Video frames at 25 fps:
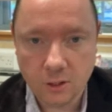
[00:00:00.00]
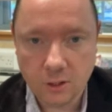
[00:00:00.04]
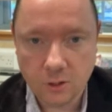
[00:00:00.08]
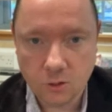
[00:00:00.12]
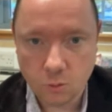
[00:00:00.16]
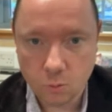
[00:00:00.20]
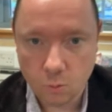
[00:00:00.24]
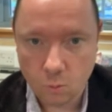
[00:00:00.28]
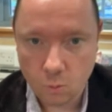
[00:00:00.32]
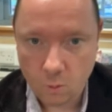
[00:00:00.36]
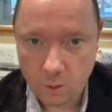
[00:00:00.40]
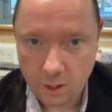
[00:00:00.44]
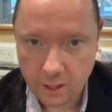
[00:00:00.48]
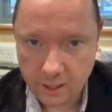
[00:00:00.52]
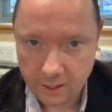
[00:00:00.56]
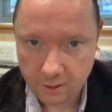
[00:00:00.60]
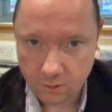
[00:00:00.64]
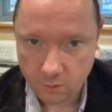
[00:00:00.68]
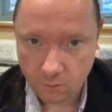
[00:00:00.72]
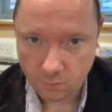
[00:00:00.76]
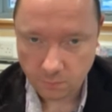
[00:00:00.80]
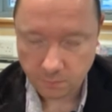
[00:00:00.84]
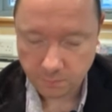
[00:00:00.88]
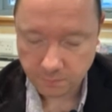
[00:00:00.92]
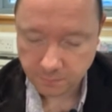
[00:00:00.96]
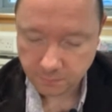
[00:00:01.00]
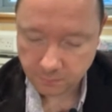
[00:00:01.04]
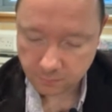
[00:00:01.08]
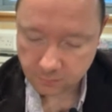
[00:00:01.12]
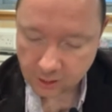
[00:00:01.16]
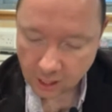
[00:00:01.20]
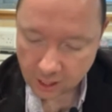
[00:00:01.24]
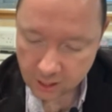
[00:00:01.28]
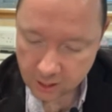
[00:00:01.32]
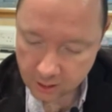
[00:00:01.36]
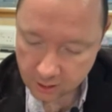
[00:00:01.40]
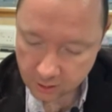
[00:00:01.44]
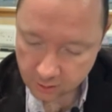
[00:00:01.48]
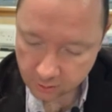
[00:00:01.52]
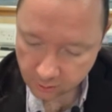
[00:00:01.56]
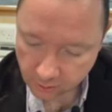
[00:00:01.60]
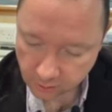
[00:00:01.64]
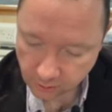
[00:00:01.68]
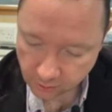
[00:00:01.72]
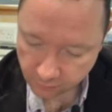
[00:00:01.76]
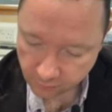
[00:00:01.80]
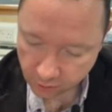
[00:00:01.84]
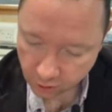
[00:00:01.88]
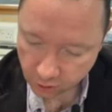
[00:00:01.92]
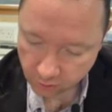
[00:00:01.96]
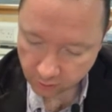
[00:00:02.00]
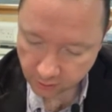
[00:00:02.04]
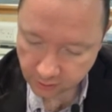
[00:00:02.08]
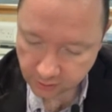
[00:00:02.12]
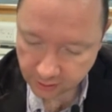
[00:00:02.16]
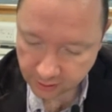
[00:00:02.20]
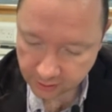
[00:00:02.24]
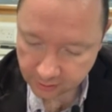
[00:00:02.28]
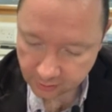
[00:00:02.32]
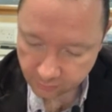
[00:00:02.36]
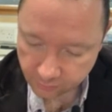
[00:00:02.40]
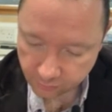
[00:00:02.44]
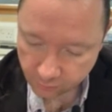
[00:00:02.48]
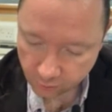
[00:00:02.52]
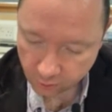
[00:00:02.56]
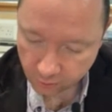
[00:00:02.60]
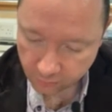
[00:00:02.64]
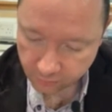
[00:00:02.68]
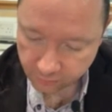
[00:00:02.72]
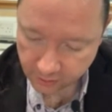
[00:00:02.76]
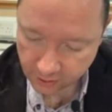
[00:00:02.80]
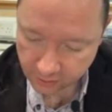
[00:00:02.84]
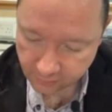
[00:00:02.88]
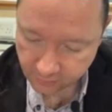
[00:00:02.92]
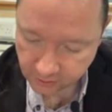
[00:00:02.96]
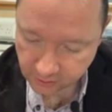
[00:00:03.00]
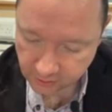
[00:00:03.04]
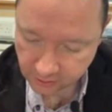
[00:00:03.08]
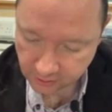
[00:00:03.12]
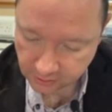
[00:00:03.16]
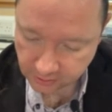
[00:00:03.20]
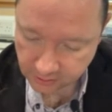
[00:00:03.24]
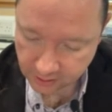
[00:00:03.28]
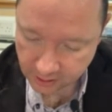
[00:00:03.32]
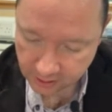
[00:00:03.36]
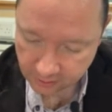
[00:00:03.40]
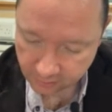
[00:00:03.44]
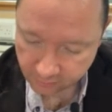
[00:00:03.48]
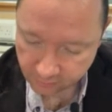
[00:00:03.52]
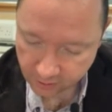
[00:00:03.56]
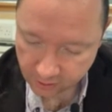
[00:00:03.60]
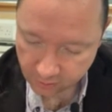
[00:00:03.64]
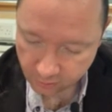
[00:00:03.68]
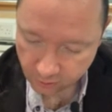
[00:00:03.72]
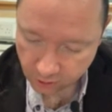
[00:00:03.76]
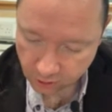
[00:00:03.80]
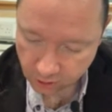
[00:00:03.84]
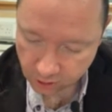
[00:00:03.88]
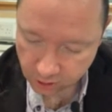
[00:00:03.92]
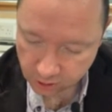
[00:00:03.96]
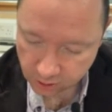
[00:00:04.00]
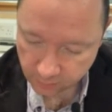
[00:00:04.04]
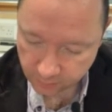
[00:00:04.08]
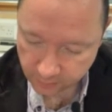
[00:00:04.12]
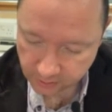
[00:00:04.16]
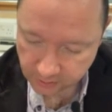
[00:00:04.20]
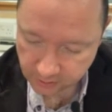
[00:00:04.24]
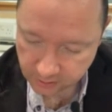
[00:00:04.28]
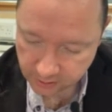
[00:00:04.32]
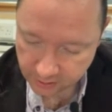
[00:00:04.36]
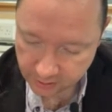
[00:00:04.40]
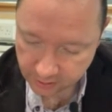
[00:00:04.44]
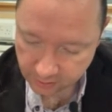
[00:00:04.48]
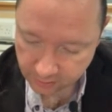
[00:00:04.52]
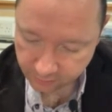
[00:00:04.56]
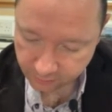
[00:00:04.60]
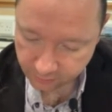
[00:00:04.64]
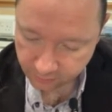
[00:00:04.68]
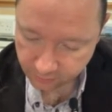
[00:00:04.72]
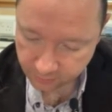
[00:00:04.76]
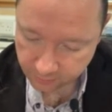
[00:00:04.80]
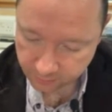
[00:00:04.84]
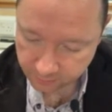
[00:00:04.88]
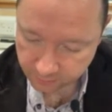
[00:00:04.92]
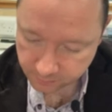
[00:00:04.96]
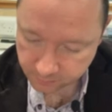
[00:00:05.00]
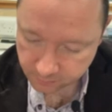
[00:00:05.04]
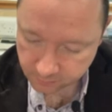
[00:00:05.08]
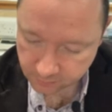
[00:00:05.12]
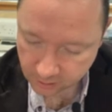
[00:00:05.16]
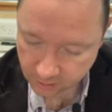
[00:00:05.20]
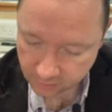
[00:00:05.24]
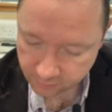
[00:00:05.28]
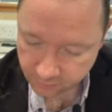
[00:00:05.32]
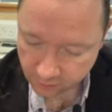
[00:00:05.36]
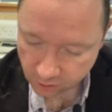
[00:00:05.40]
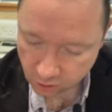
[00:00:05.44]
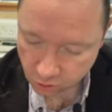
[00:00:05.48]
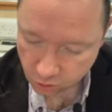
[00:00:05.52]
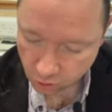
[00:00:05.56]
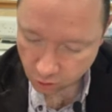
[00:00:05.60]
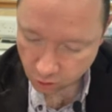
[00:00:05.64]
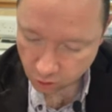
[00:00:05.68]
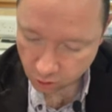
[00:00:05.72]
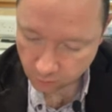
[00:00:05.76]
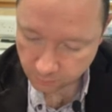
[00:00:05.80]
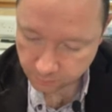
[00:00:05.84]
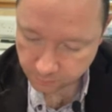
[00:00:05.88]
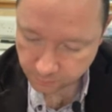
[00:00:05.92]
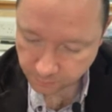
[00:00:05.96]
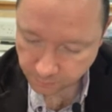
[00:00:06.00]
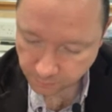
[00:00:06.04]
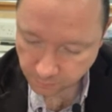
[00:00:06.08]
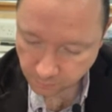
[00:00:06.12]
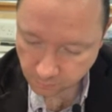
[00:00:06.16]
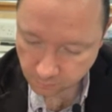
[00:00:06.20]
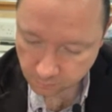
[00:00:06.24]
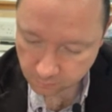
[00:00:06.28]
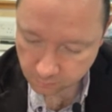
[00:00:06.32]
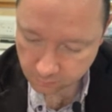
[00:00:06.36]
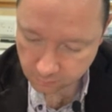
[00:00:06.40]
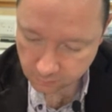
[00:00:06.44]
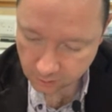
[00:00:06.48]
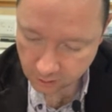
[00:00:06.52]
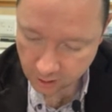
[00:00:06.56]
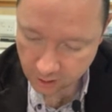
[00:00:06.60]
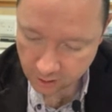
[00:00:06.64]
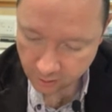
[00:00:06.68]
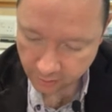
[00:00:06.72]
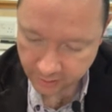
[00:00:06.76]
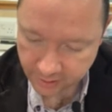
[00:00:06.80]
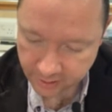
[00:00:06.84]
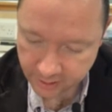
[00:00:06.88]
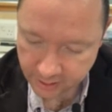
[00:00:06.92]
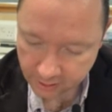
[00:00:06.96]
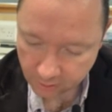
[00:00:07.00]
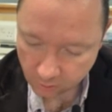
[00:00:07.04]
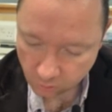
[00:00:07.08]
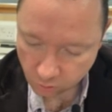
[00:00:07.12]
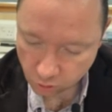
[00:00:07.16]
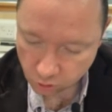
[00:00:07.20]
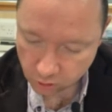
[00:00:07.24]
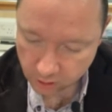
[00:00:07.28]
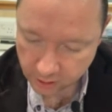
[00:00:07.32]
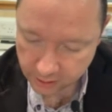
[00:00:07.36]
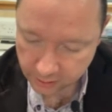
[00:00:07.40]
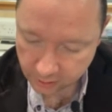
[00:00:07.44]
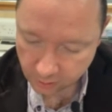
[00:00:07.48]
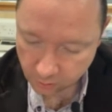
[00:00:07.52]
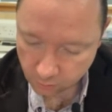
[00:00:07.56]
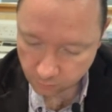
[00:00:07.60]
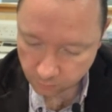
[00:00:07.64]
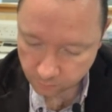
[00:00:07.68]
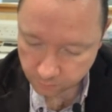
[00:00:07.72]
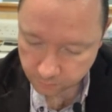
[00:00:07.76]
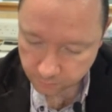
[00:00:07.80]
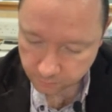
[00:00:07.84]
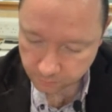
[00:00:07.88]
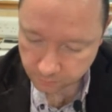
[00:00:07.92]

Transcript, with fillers: as well. Let's have a look at the tan of 45 as an exact value just to be safe. If I draw a right angle triangle